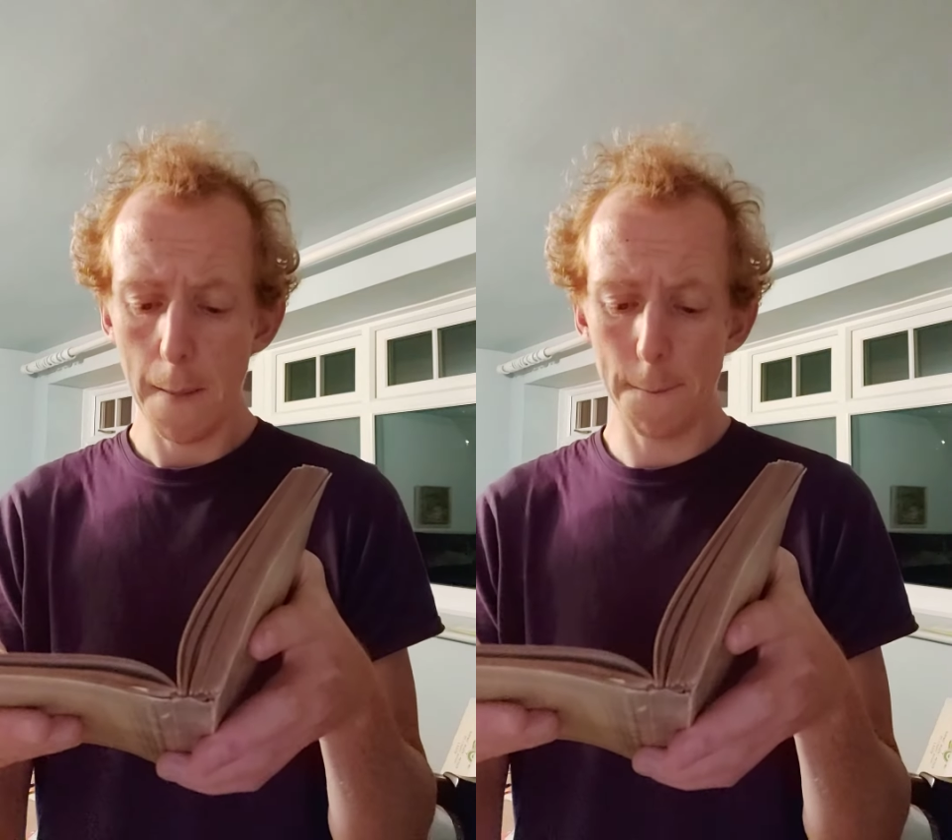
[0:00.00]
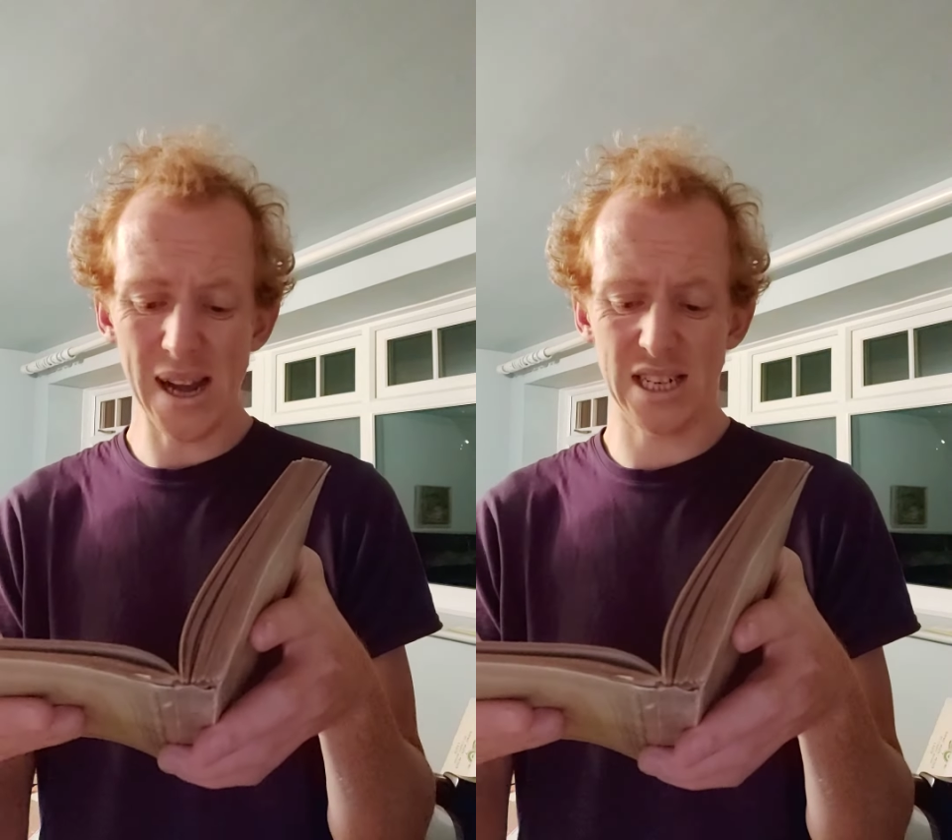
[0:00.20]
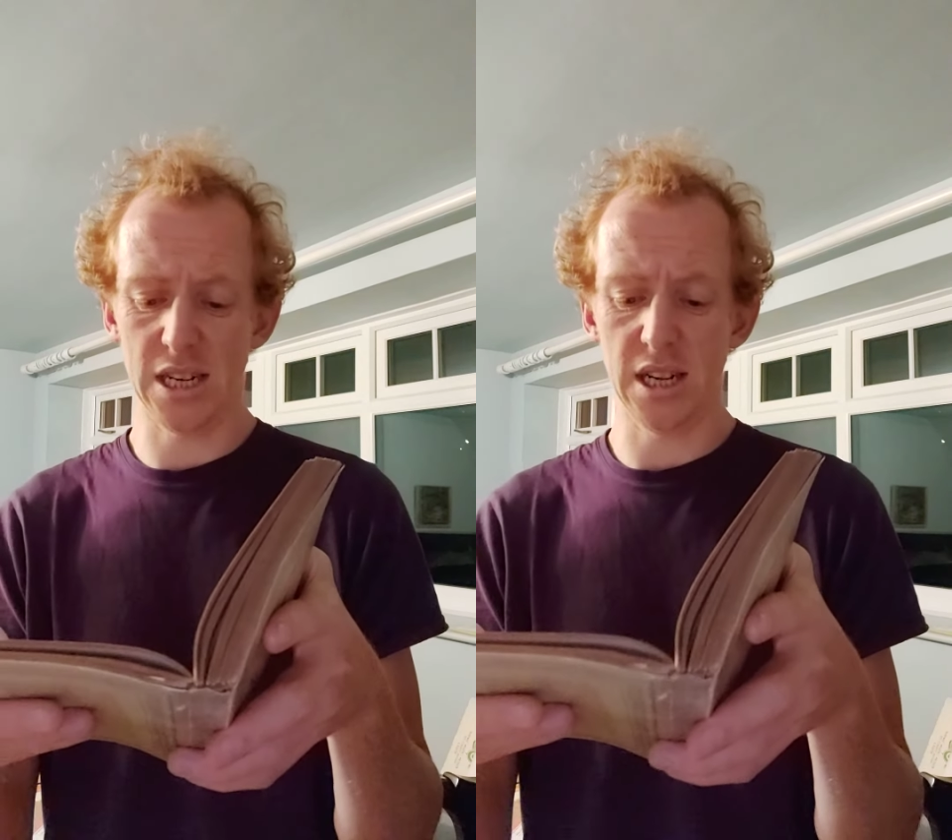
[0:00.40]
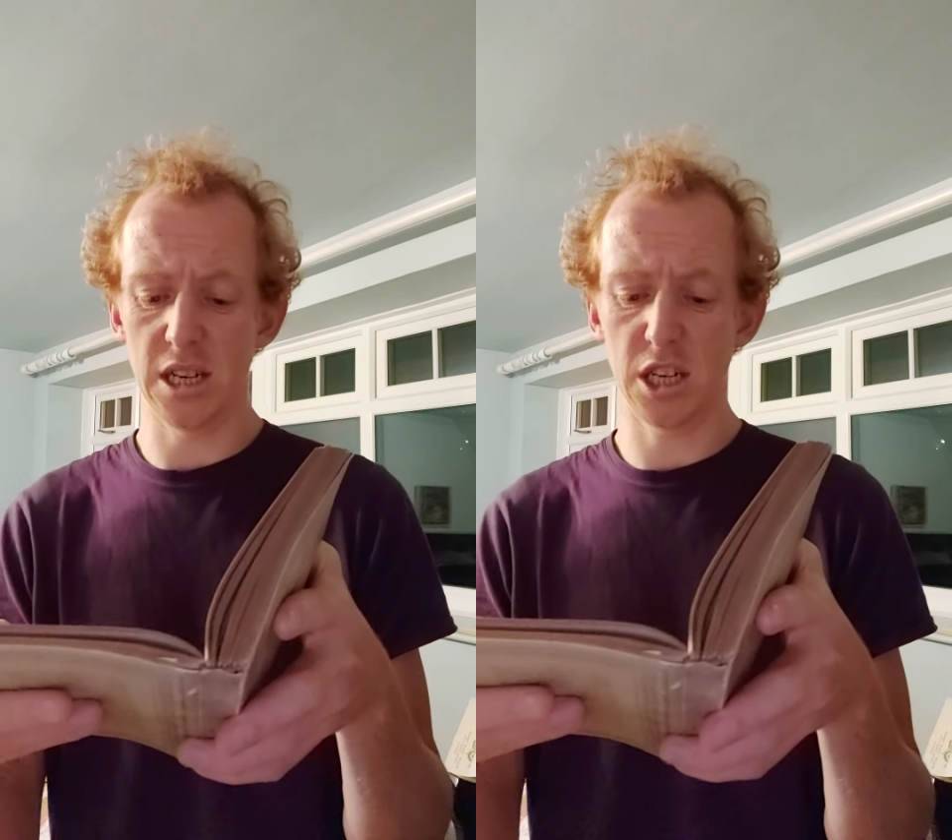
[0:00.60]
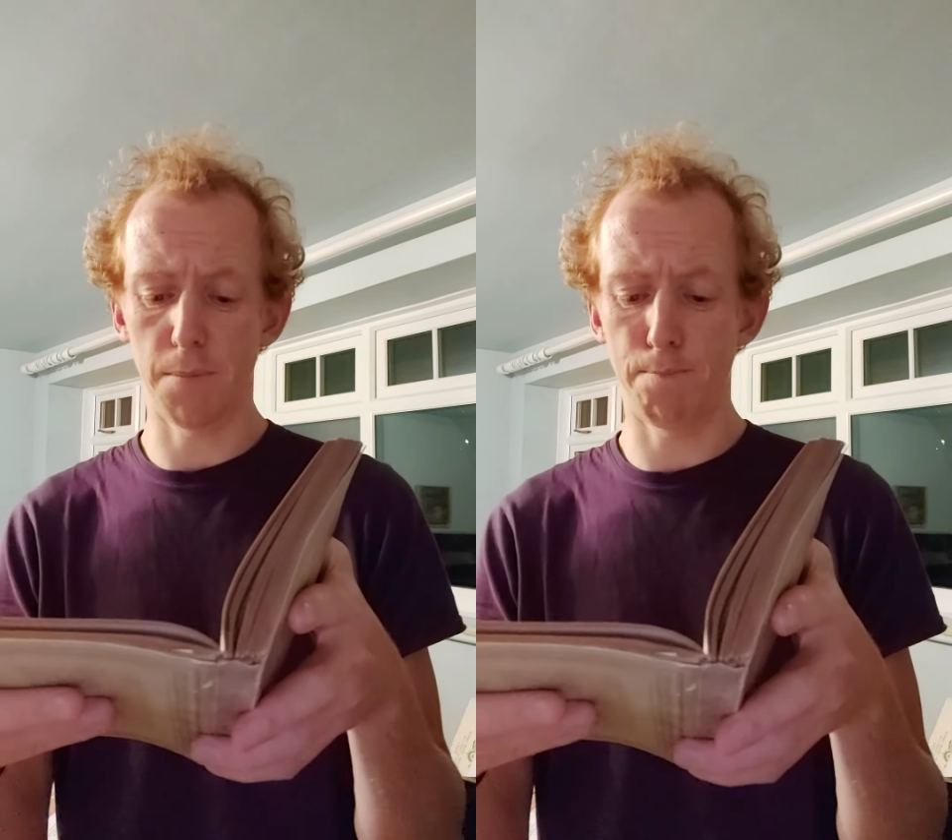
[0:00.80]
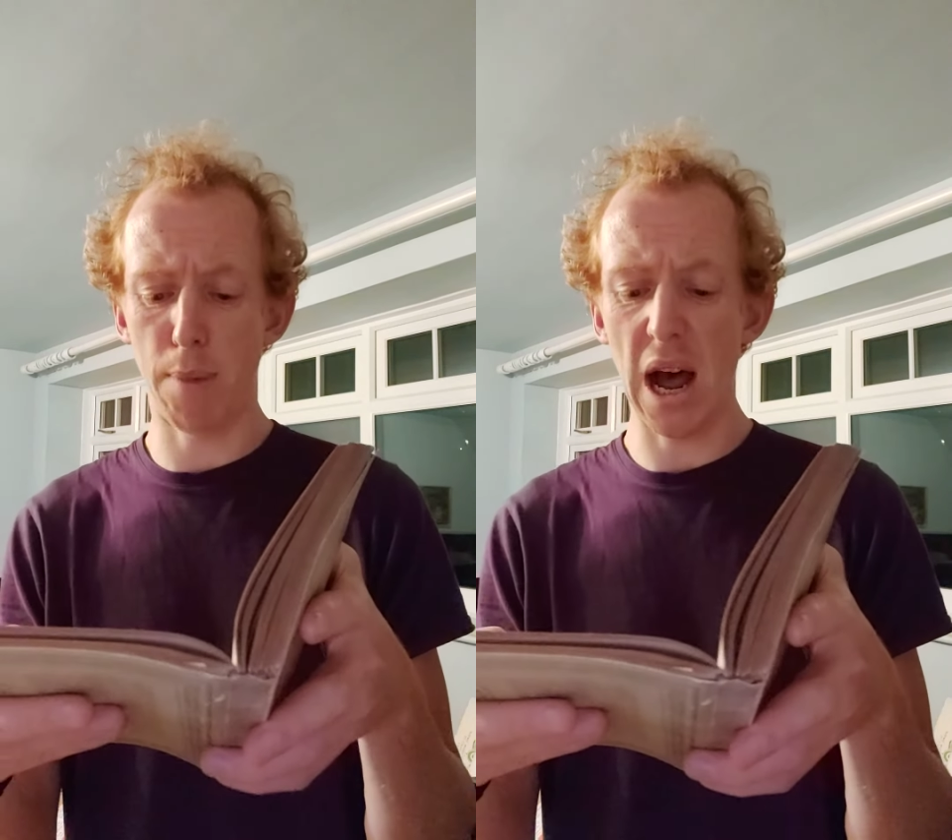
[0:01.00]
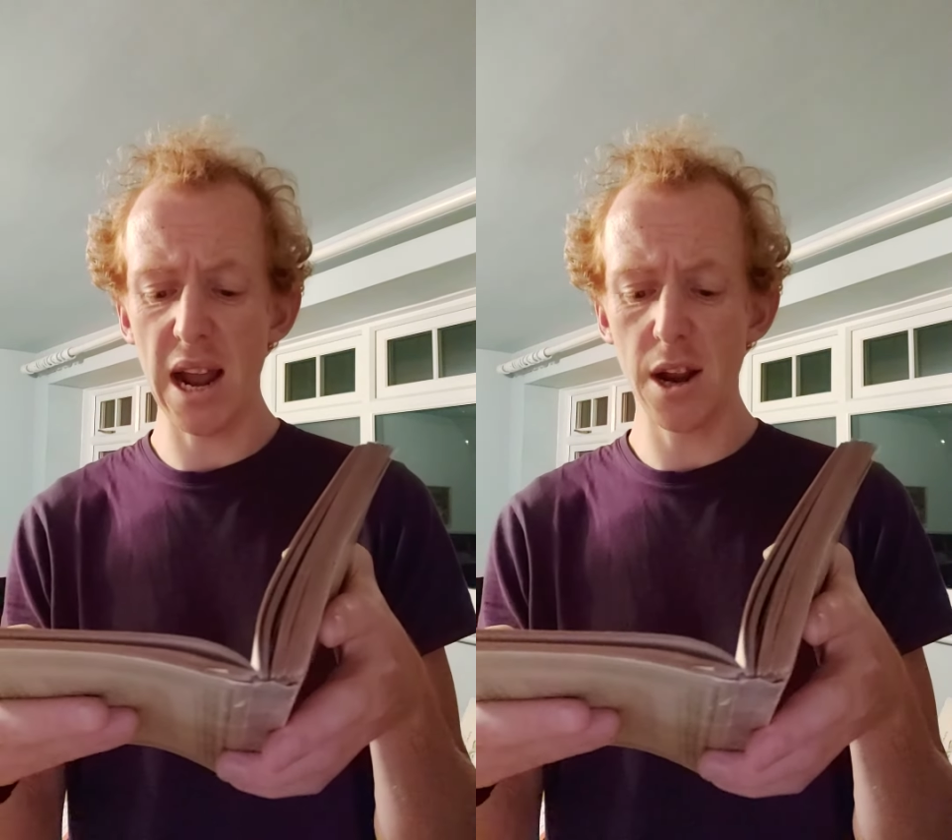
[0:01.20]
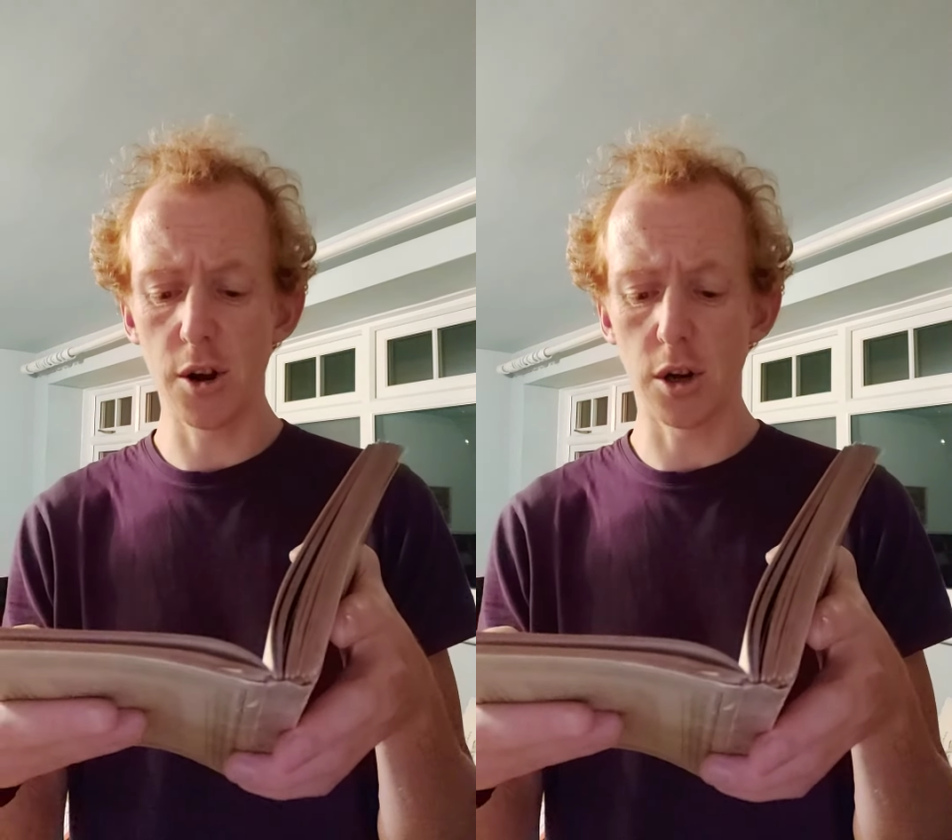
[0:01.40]
Better is to
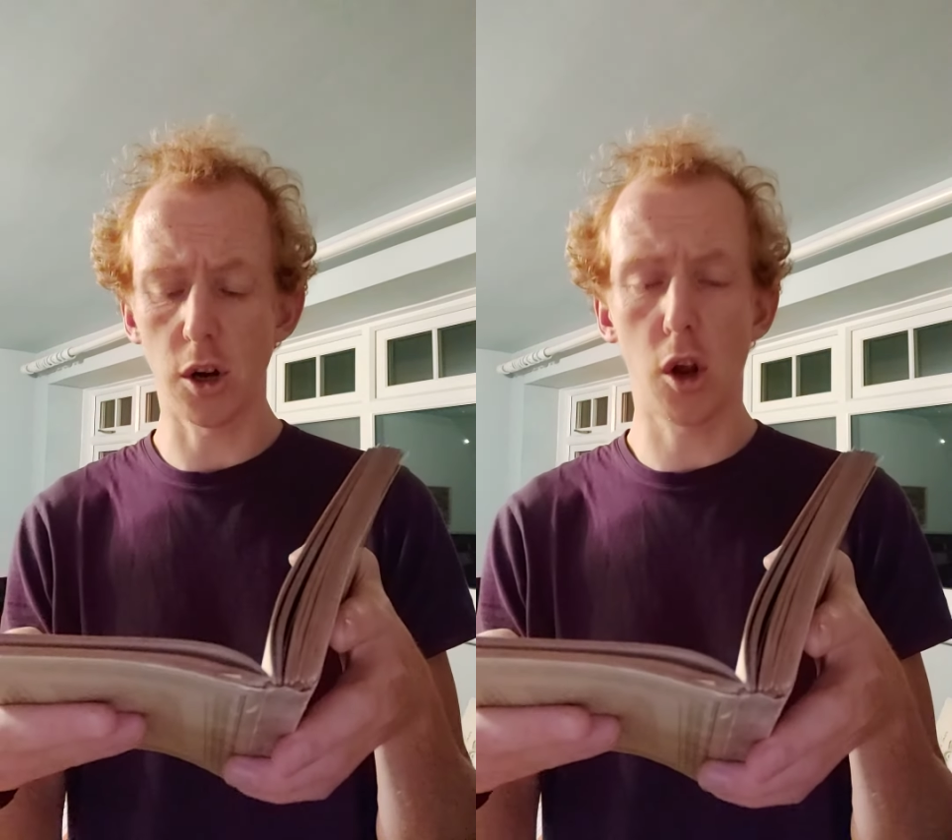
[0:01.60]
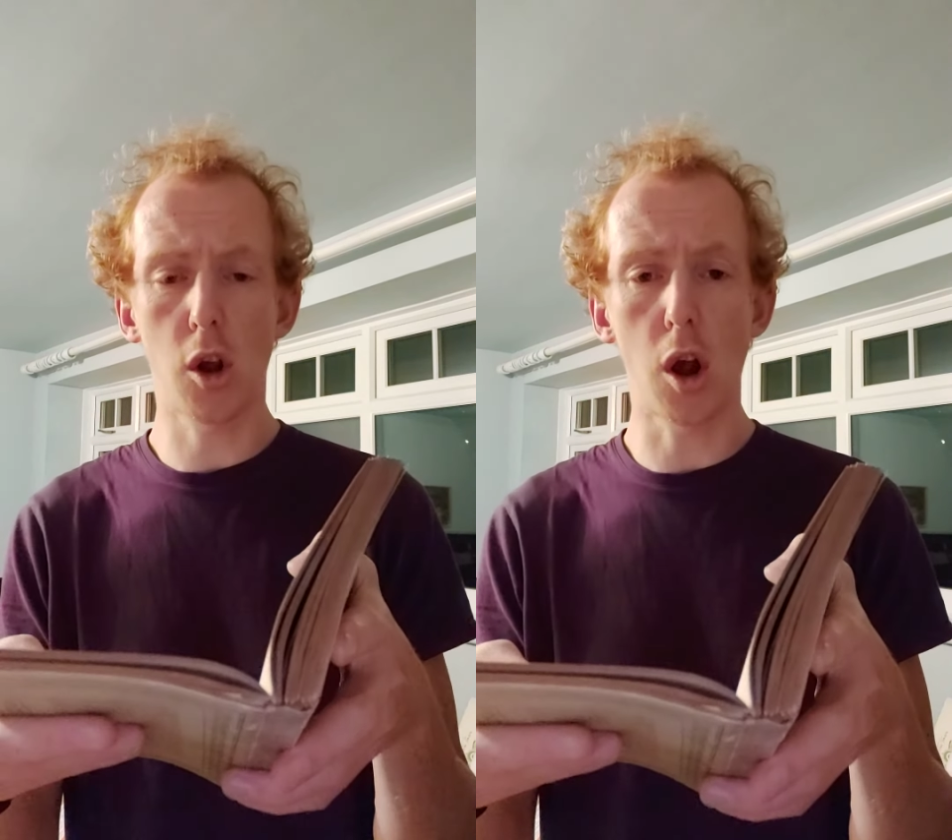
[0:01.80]
pine on